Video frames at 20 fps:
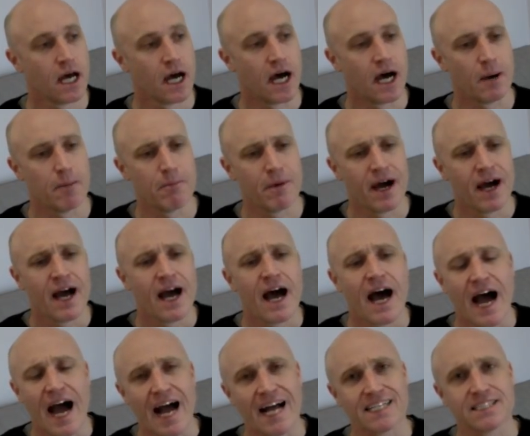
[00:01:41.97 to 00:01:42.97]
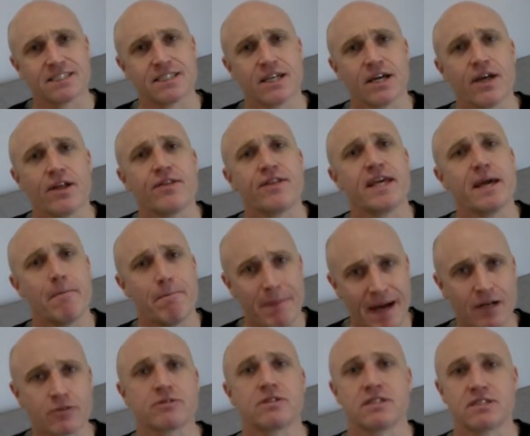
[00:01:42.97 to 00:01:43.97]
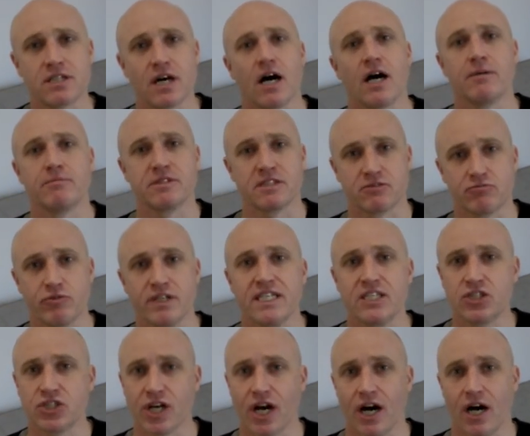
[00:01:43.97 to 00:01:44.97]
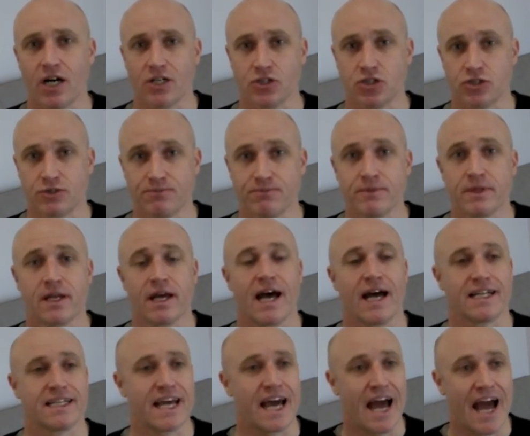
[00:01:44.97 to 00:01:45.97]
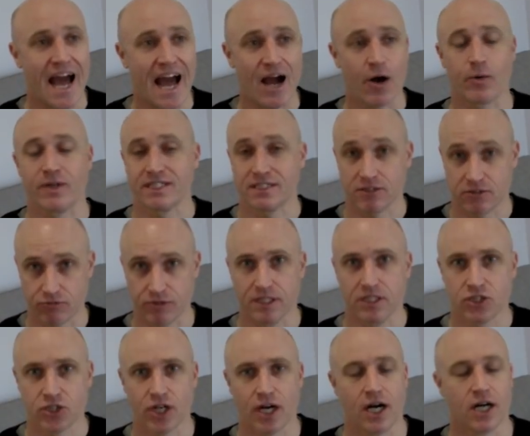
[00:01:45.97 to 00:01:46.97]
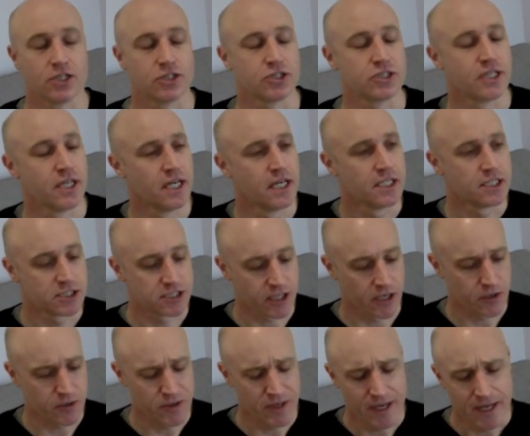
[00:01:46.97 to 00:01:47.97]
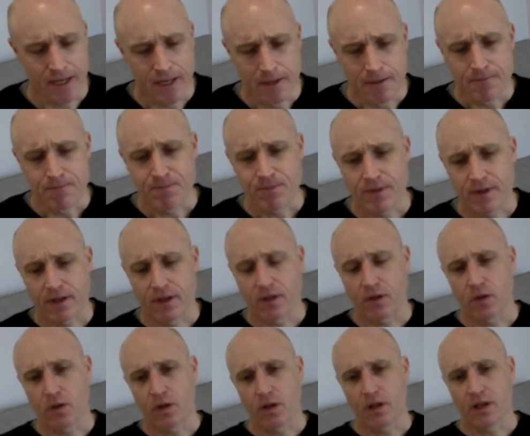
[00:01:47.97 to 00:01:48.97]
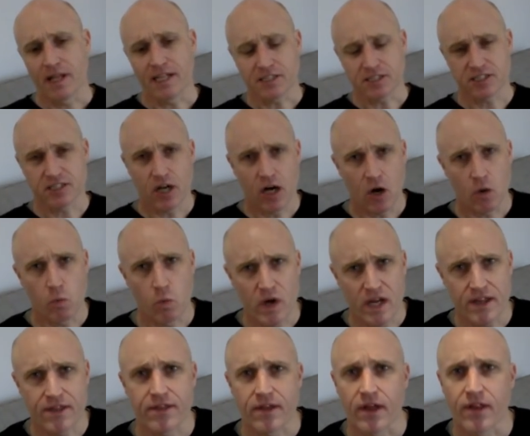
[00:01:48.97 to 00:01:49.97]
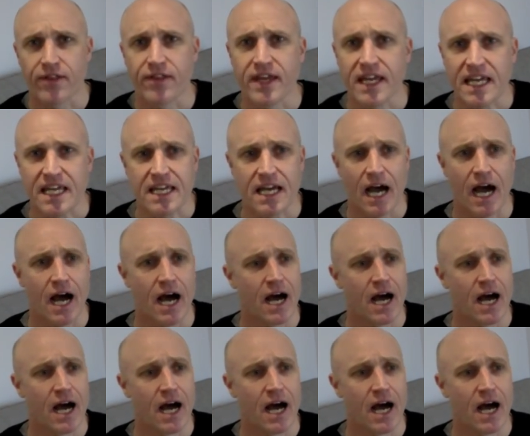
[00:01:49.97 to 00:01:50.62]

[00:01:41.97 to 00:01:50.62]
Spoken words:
and the amount of times it's recharged and how it's recharged. So let's start with the